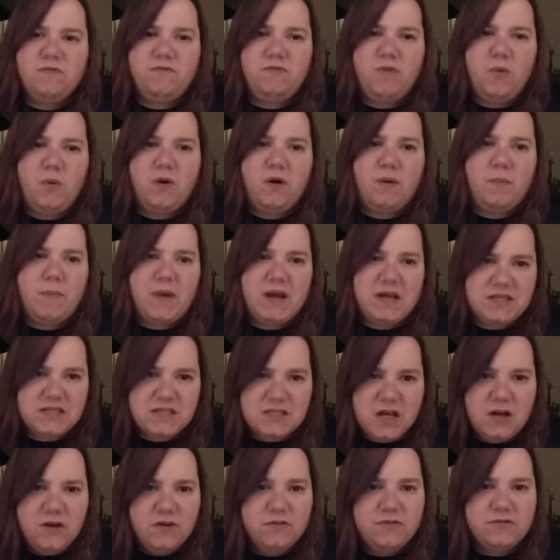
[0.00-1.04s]
for
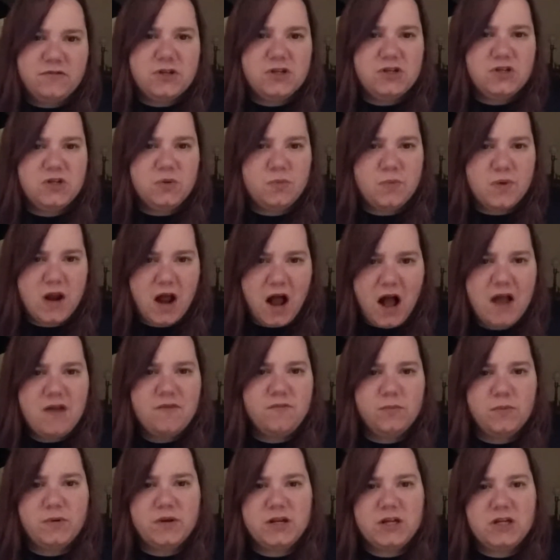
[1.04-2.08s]
myself to do what
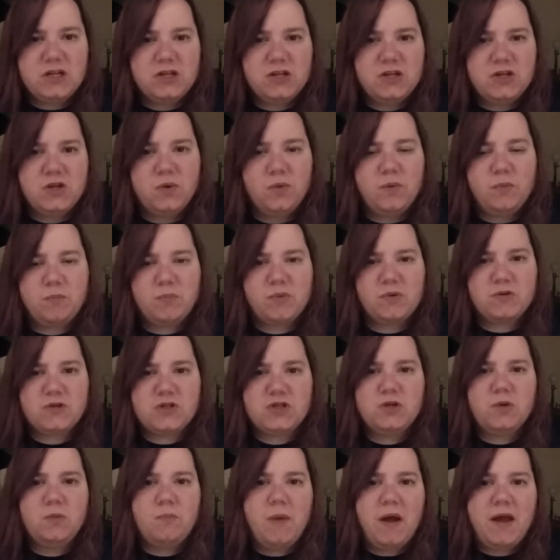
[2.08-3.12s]
I've wanted to do and
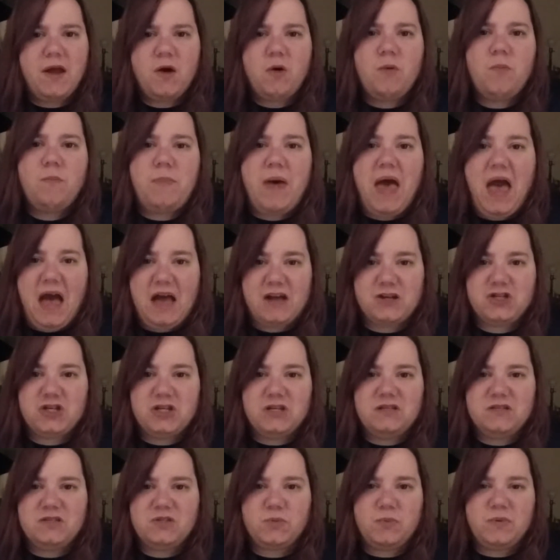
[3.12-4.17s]
pursue my own
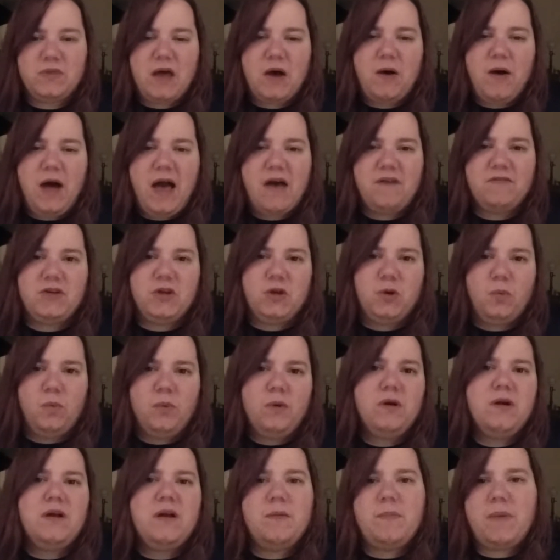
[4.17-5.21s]
passions without having to
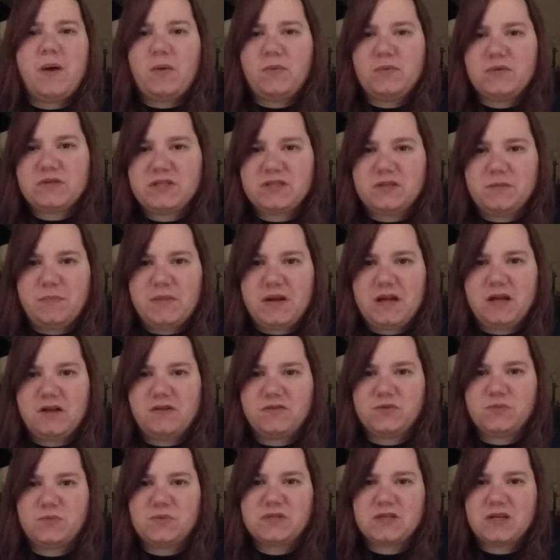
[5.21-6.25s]
worry about what somebody
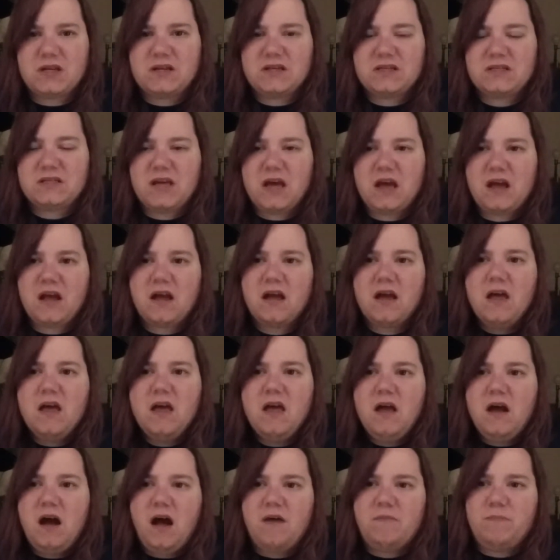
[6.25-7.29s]
else was going to say.
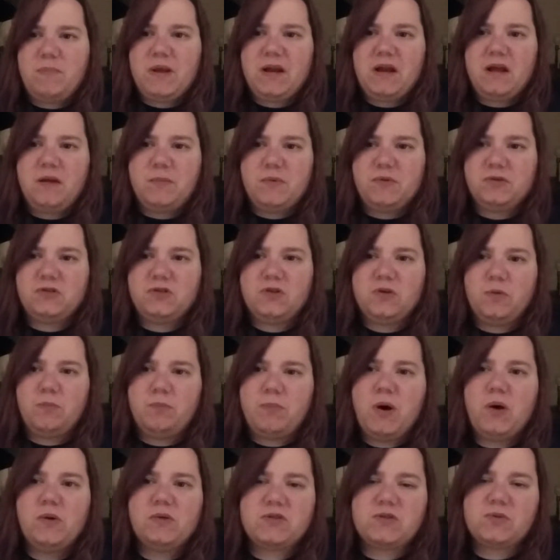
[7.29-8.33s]
I've been able to
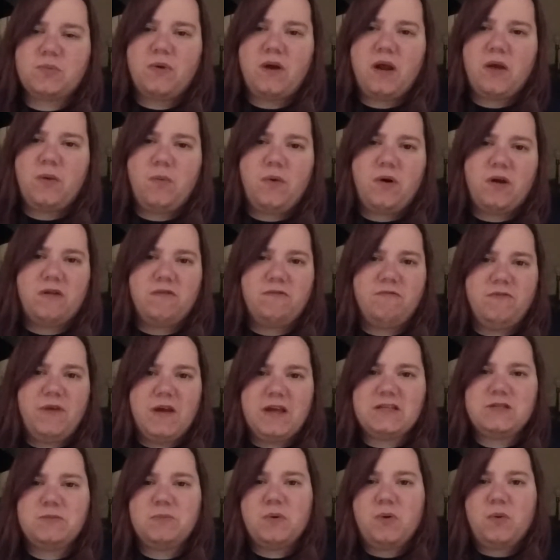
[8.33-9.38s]
post what I want on
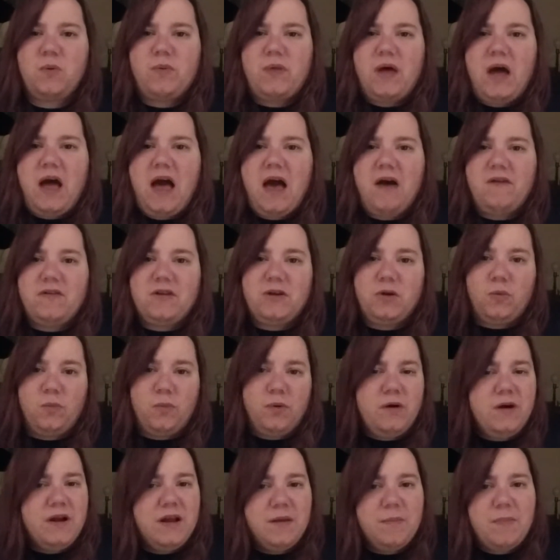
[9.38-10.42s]
Facebook without having to
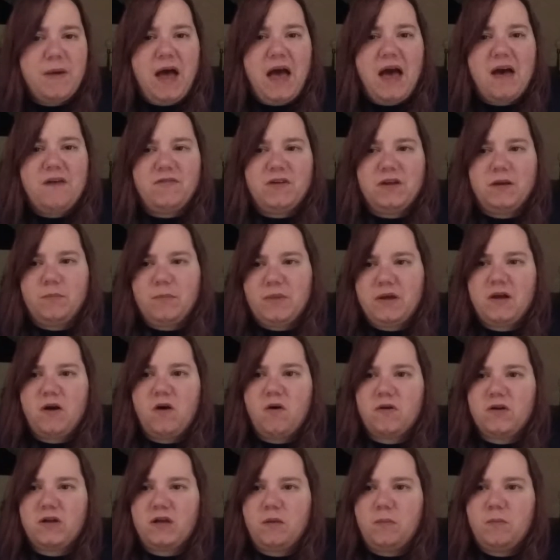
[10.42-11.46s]
worry about having a big
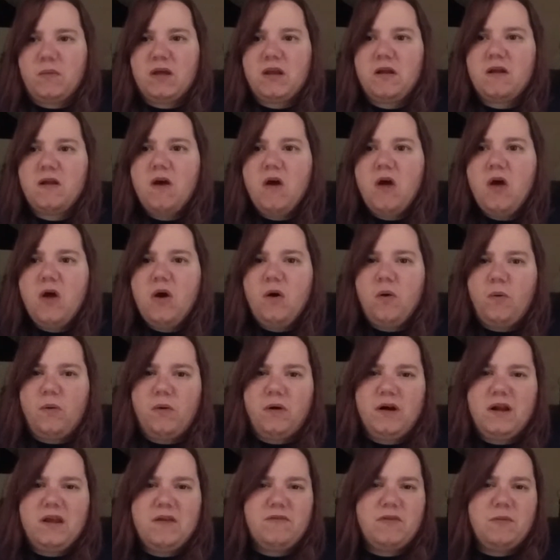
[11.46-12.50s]
argument,
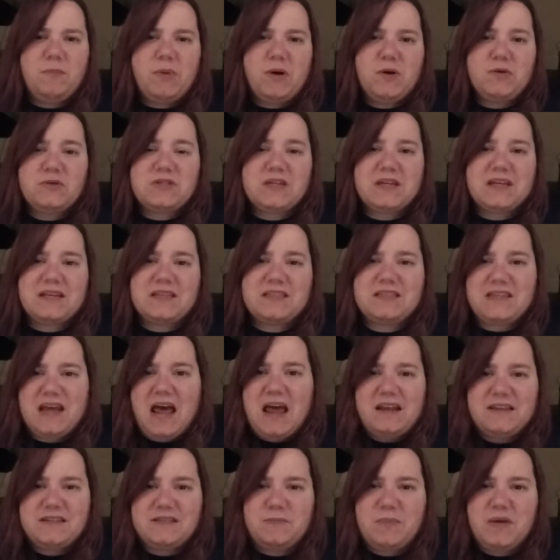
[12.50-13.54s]
or even posting a
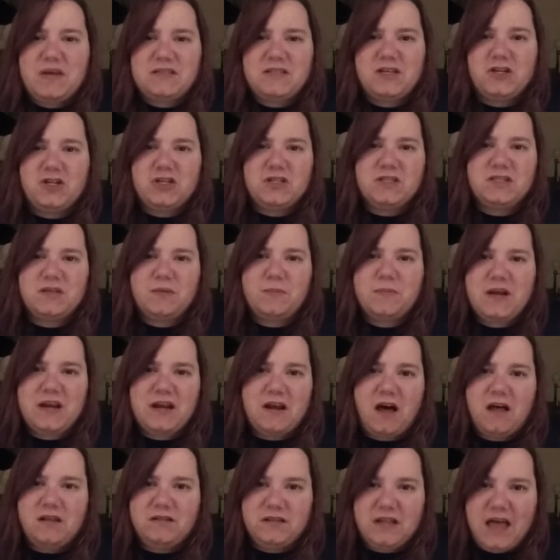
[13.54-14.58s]
status message and somebody
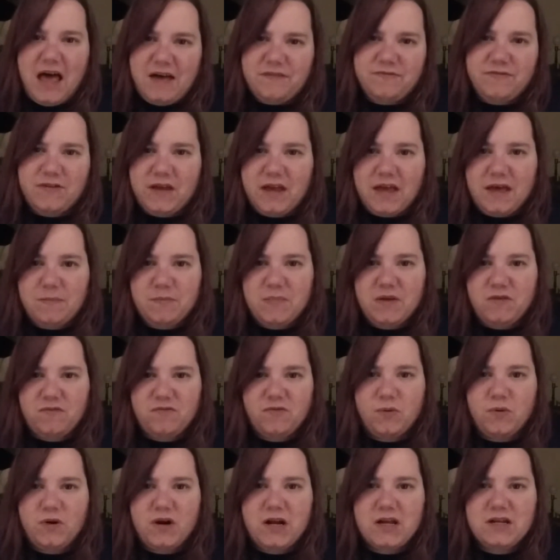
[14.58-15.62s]
not laughing at me
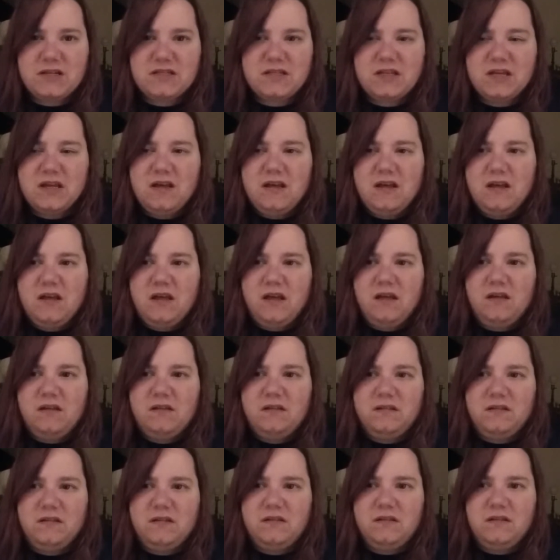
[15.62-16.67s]
for it.
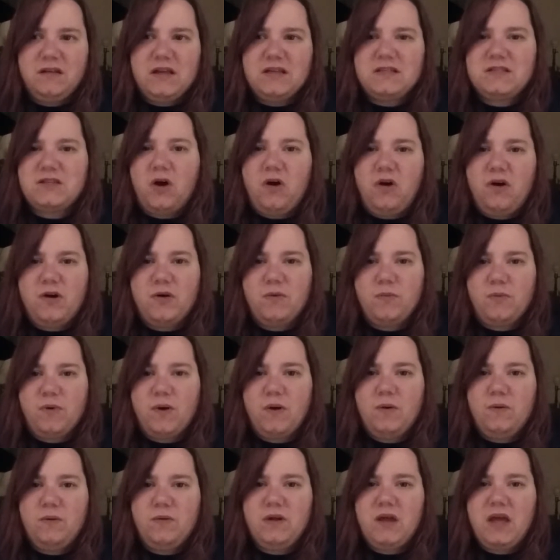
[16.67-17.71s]
It's a hard
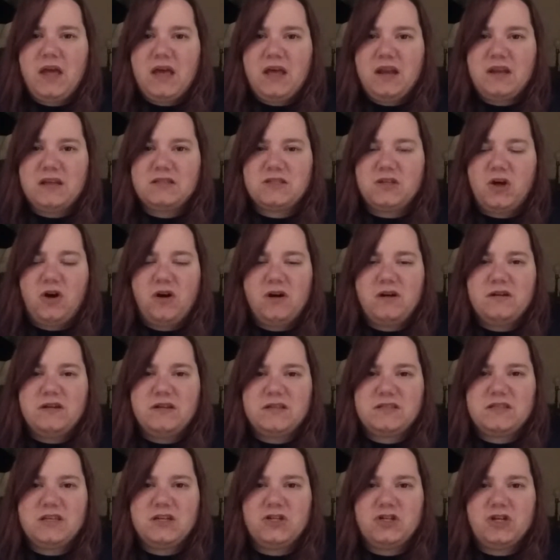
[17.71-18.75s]
road and it's a hard
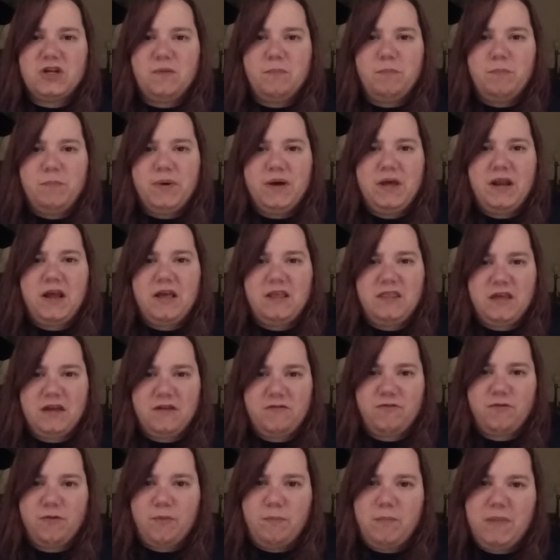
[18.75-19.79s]
decision, but I
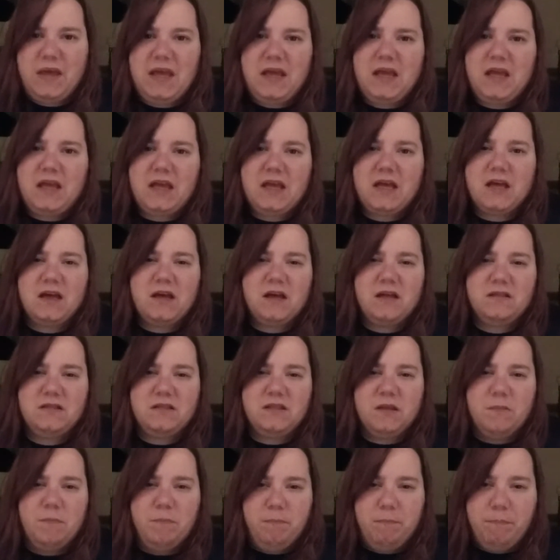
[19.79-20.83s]
think for me,
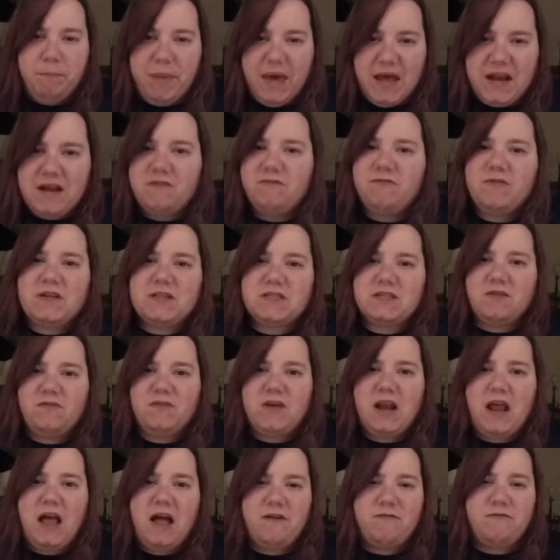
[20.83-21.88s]
the benefits of
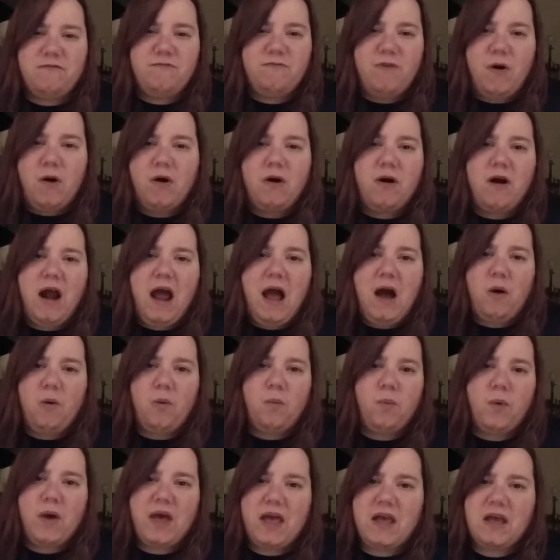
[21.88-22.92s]
it have far
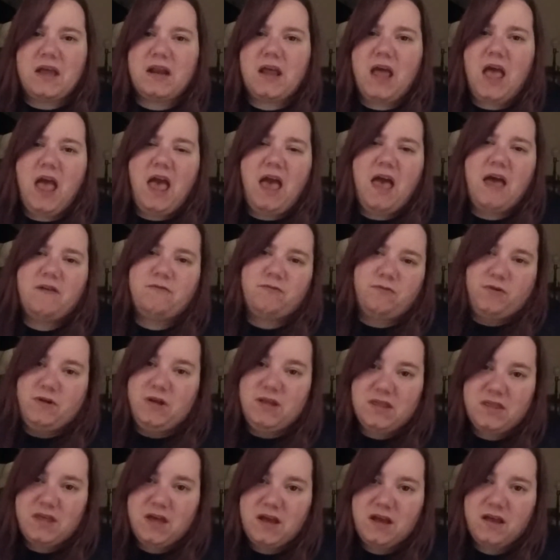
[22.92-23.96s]
outweighed
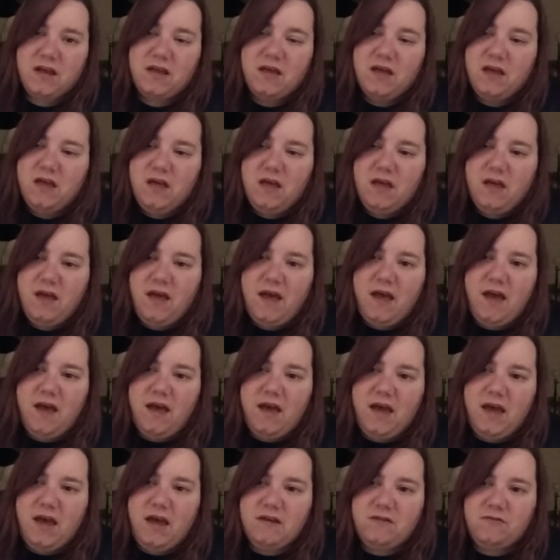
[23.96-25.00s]
everything.
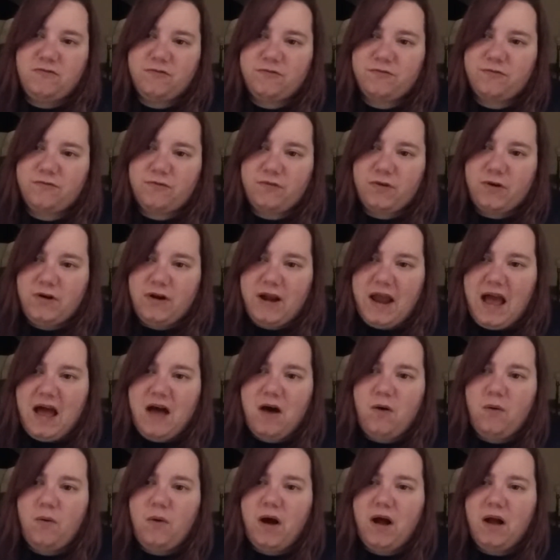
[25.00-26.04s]
And for
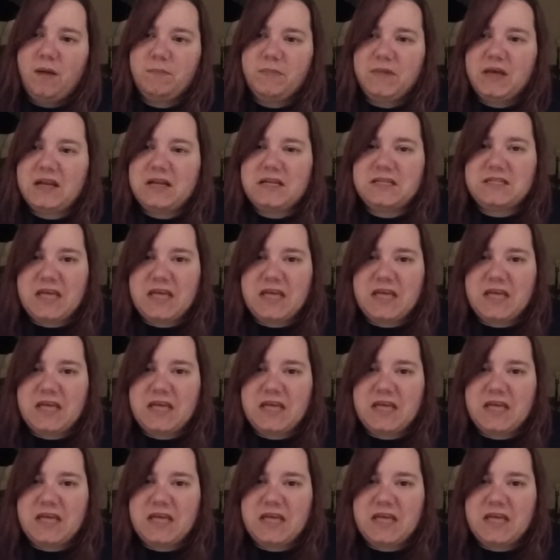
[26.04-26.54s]
now, I'm going to